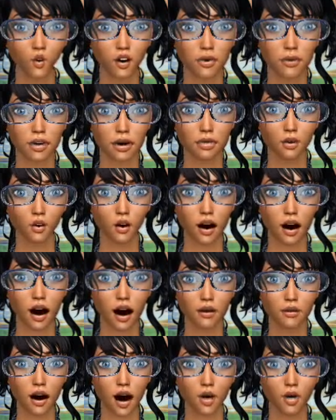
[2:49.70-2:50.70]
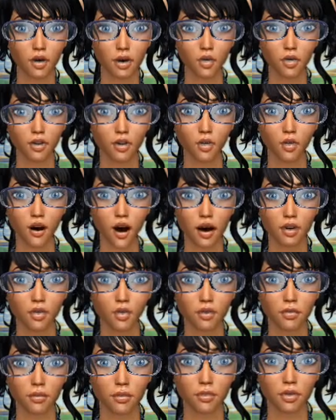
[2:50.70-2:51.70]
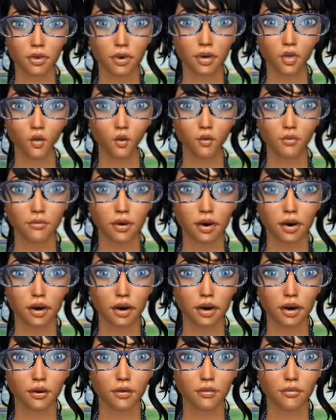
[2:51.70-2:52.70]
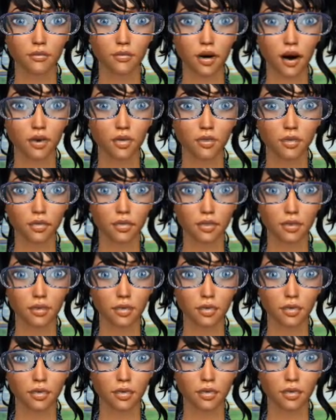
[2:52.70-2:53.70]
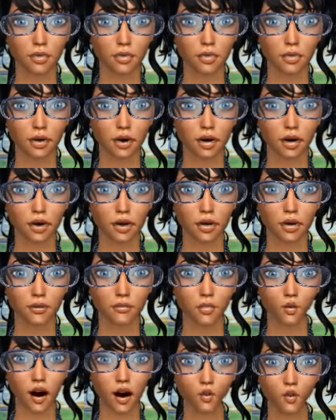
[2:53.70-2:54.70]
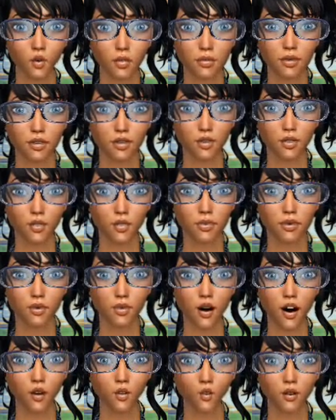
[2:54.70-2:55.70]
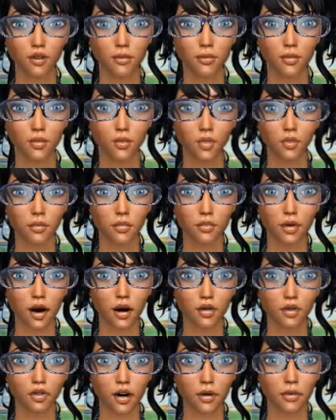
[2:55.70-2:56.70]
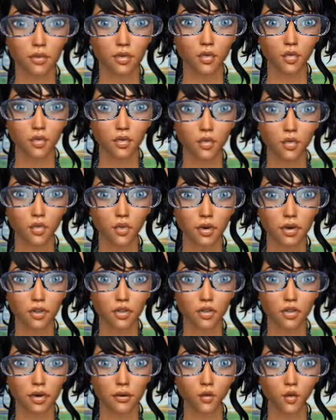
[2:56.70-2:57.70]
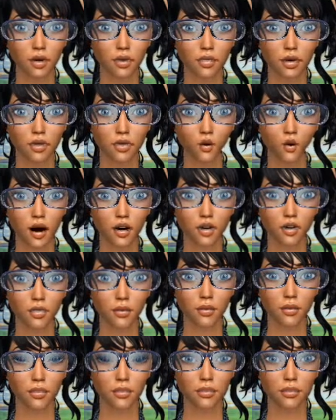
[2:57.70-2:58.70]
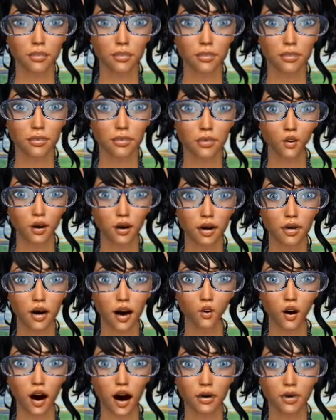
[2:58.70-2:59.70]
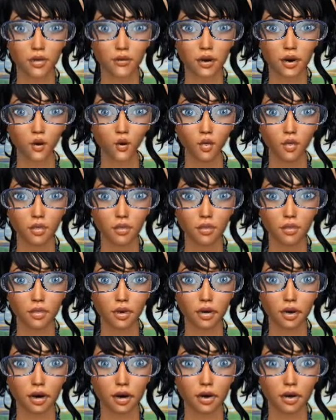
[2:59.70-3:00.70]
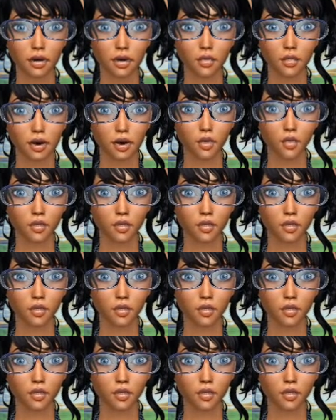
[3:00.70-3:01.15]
your feet will roll onto their sides, but should remain on the floor. Continue this lowering move until your knees are about 6 inches above the floor. Hold for 1 second, then go